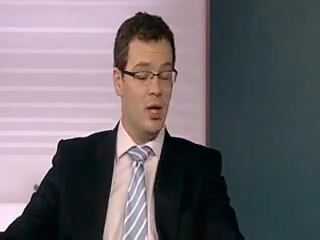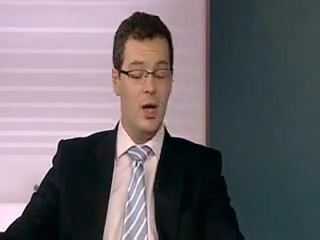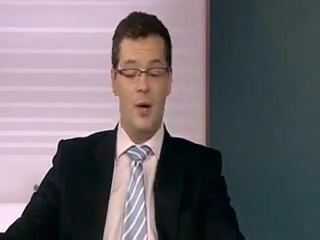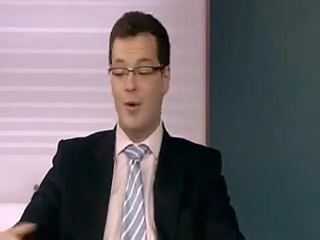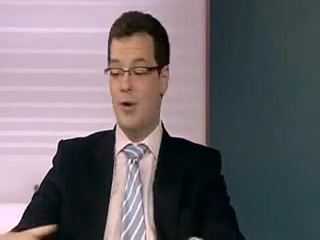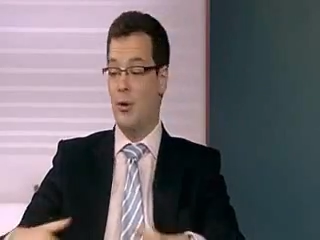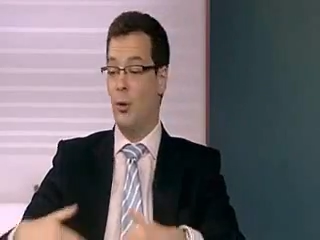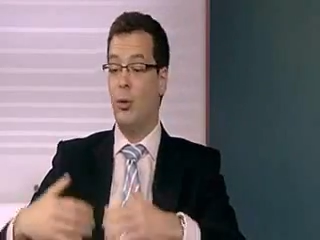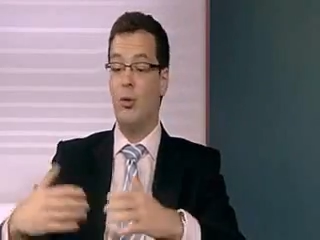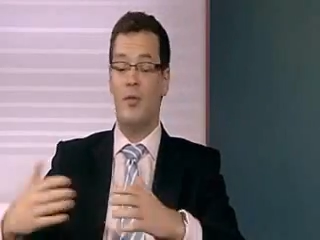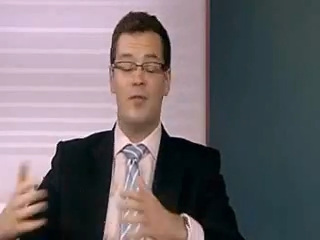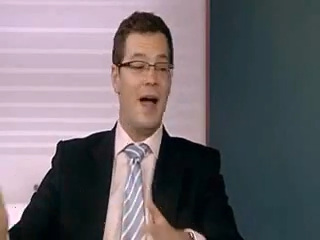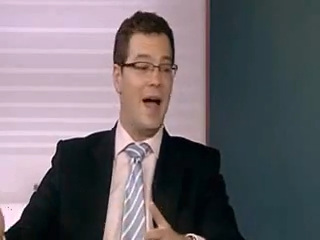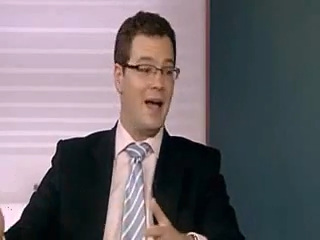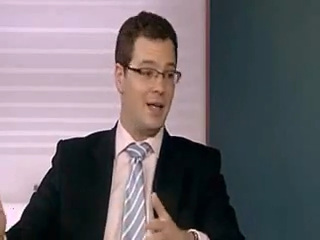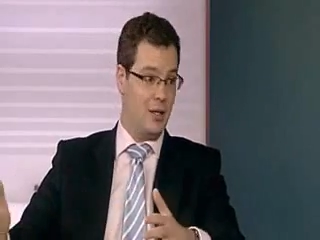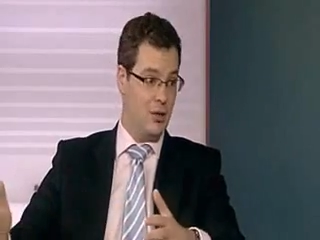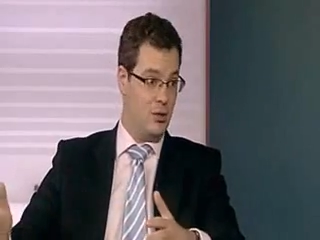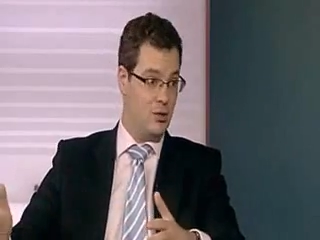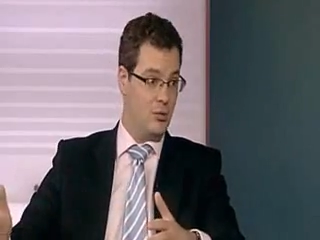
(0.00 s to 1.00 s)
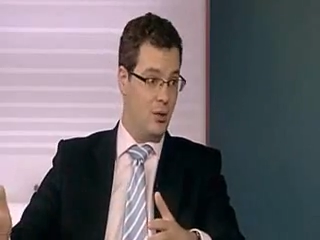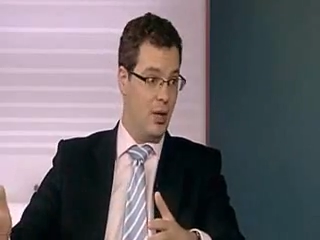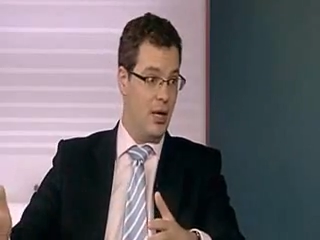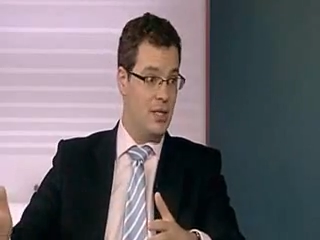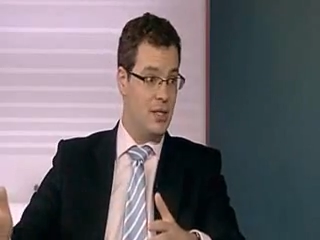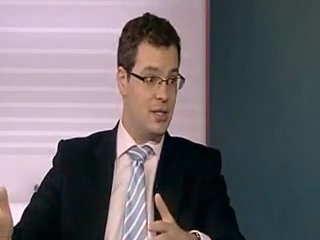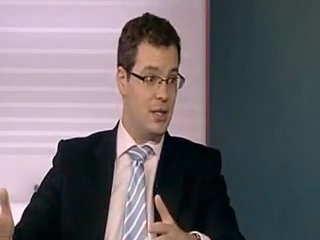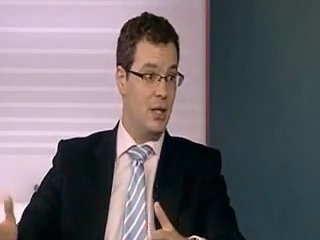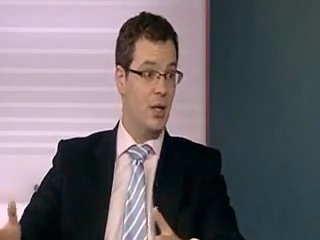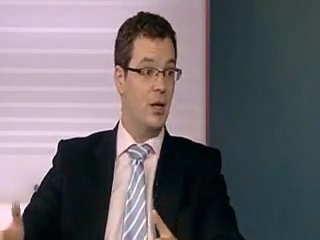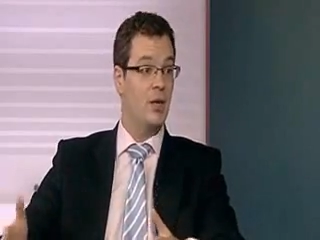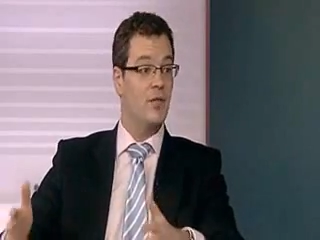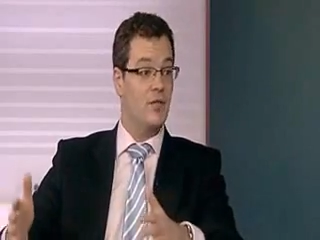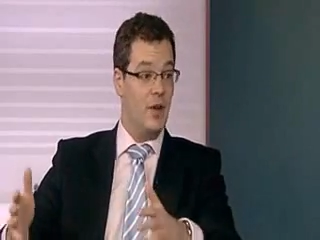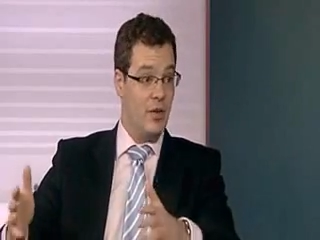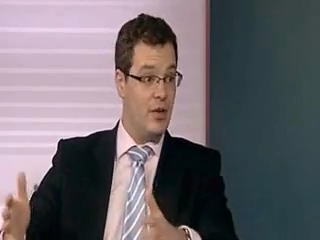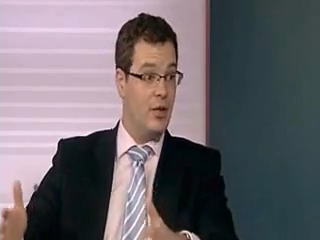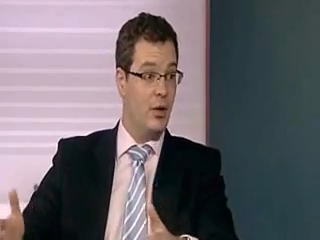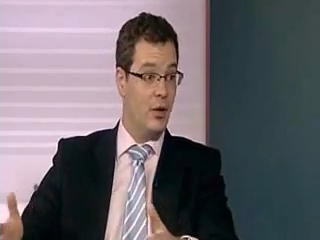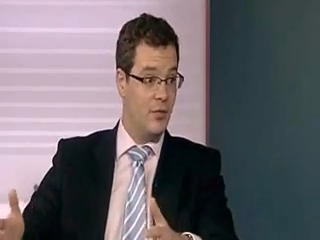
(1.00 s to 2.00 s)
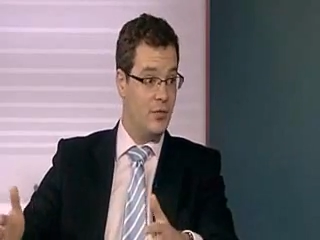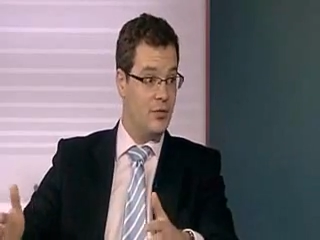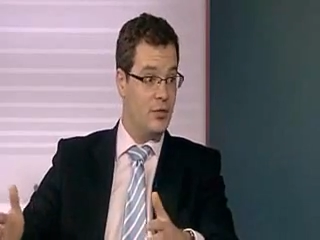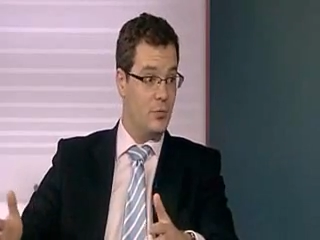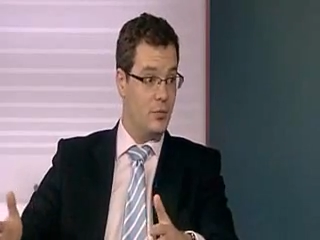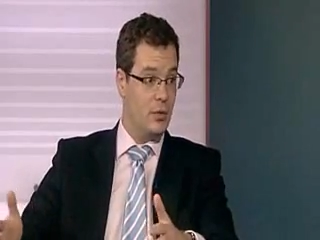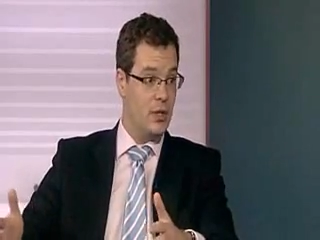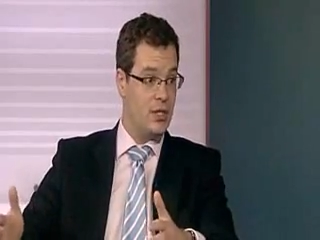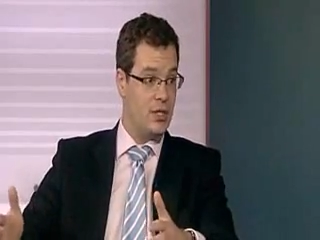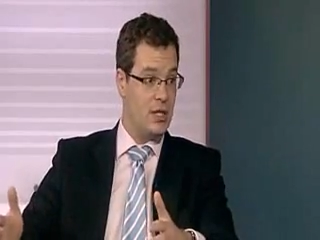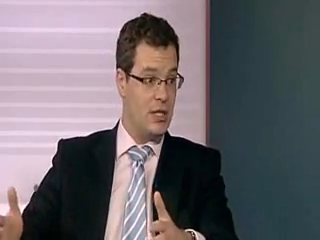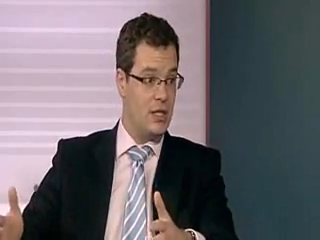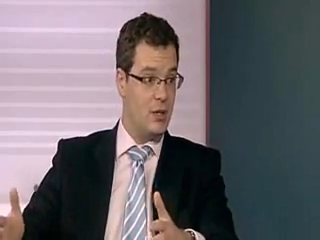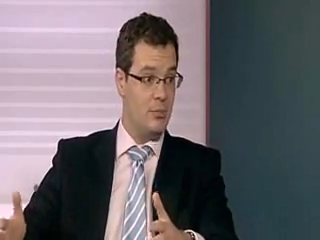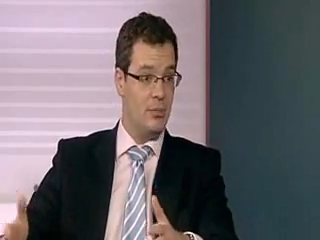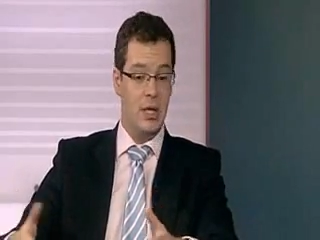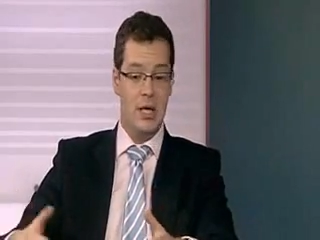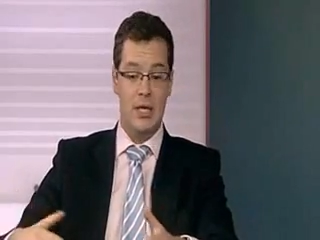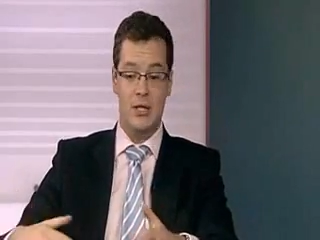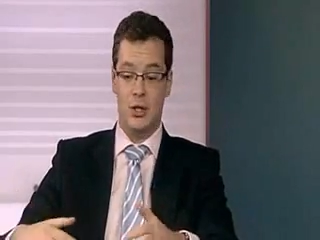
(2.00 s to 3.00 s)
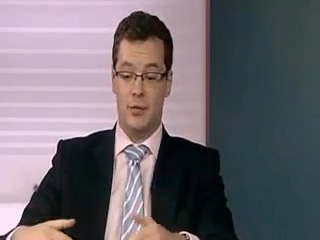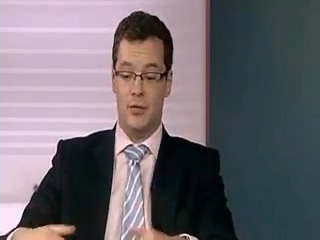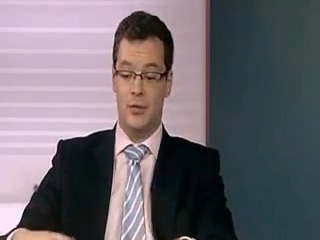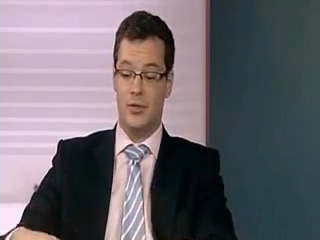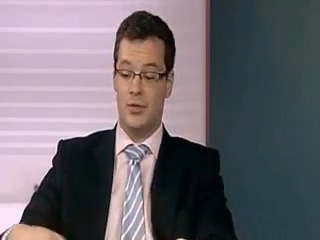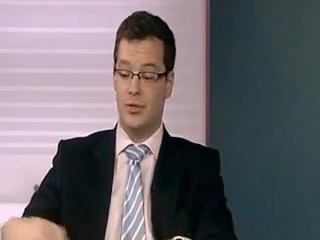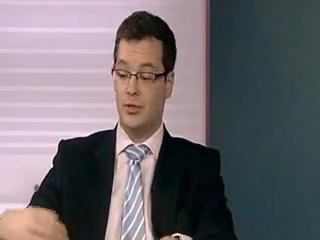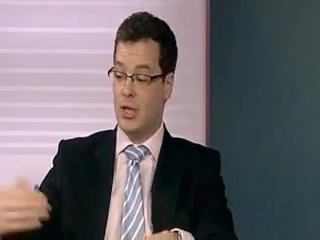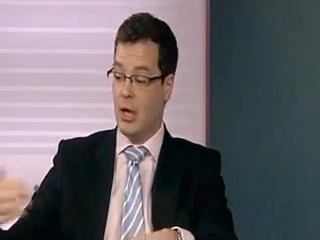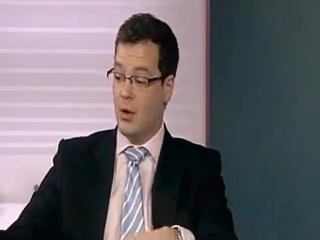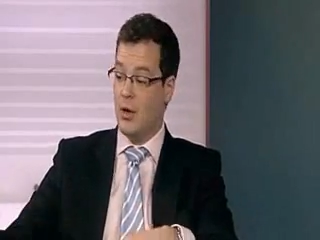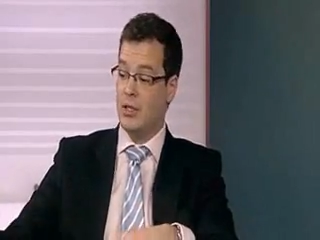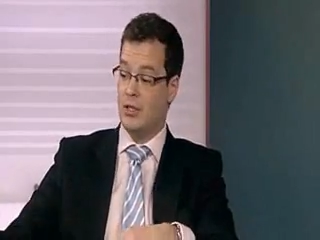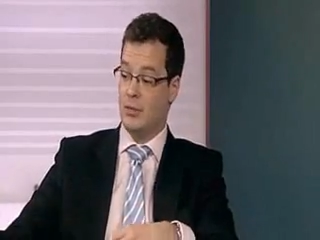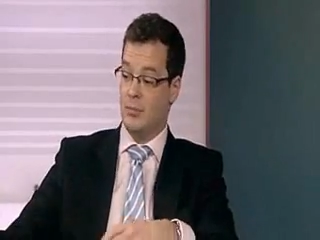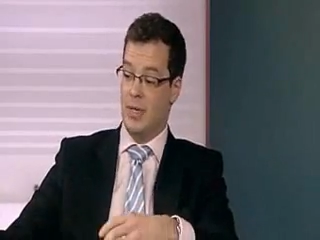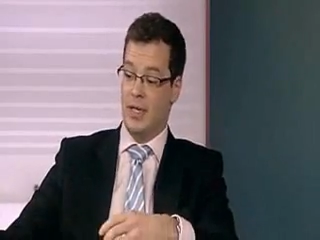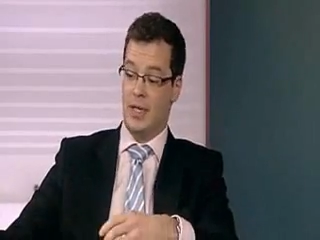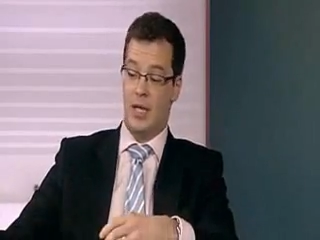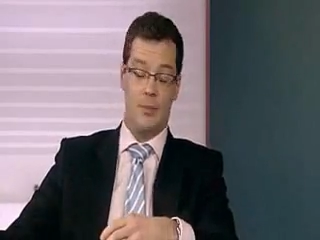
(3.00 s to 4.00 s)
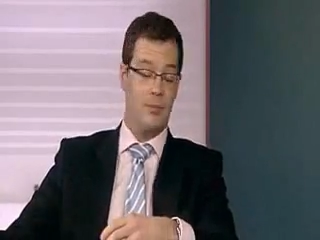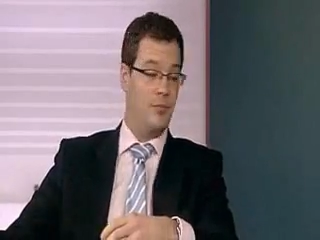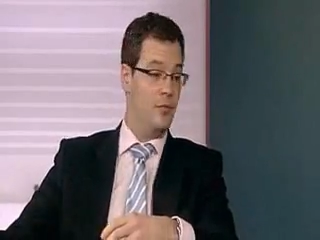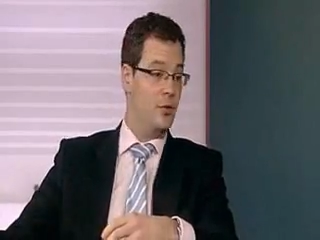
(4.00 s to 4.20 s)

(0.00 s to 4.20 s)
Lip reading: When all of that goes right, very often we see that police officers going to pick up